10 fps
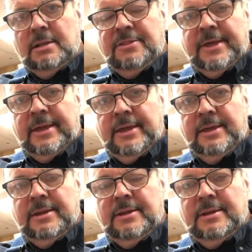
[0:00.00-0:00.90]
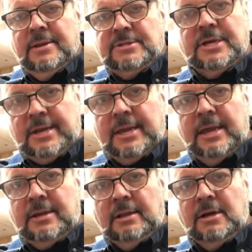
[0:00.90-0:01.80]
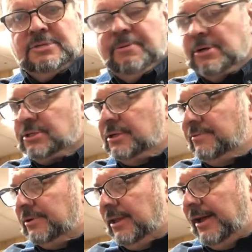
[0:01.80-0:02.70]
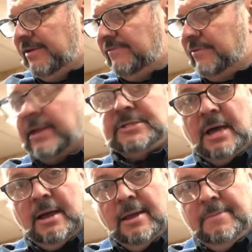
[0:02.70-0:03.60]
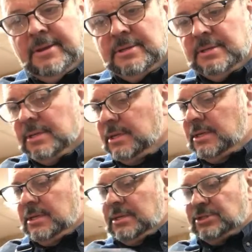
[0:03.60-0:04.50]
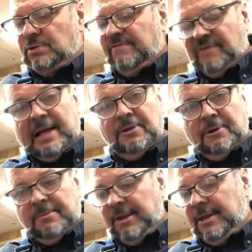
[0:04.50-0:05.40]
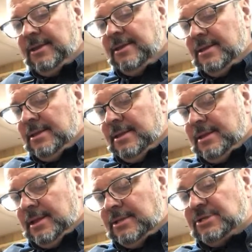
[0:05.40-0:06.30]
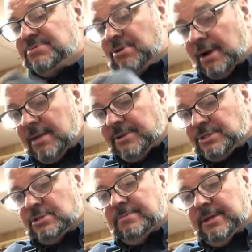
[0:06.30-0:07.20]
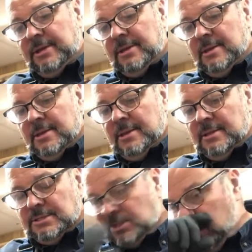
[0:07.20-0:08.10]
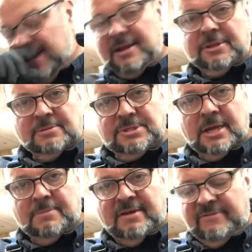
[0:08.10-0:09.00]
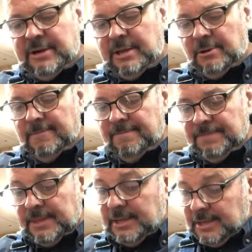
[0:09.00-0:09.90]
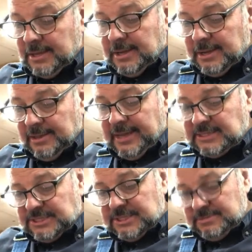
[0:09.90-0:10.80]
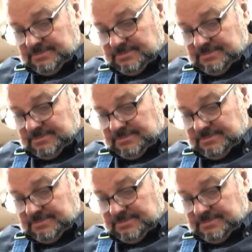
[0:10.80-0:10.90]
they dedicate a large portion of their life and time to following me and subscribing to me so they can thumbs down my video. That's